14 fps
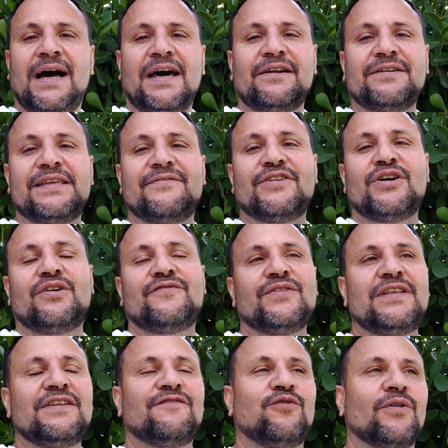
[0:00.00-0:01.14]
I don't even know if you
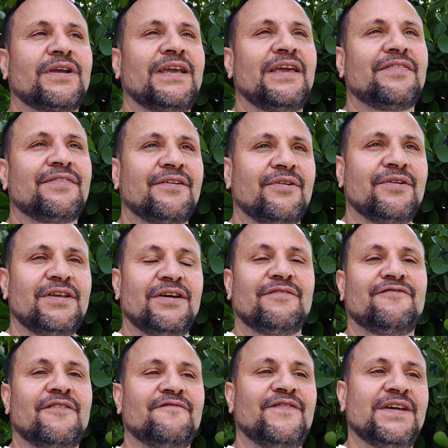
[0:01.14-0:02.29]
need 4K30 on a
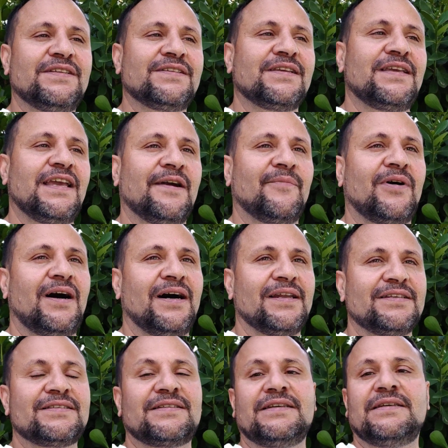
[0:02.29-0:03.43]
front-facing camera,
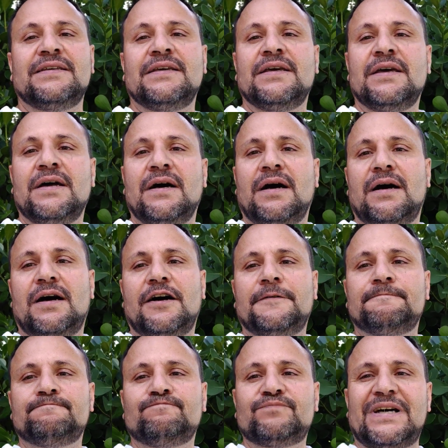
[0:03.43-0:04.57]
honestly.
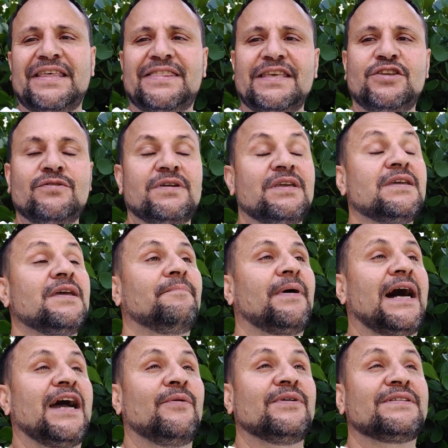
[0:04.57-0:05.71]
I think you can get
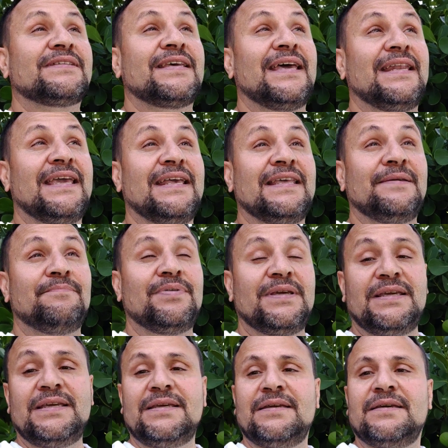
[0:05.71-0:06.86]
by with
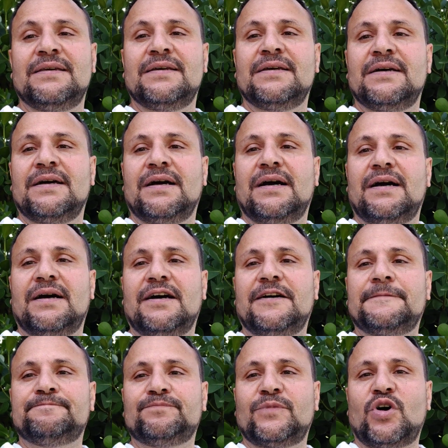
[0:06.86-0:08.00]
1080p
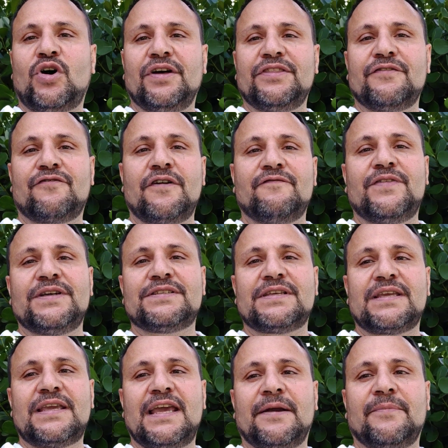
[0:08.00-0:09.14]
on the
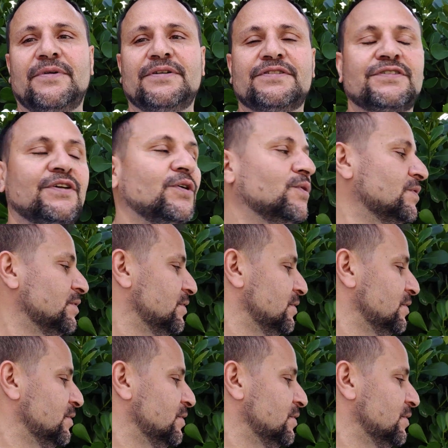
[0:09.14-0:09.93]
front-facing camera. So,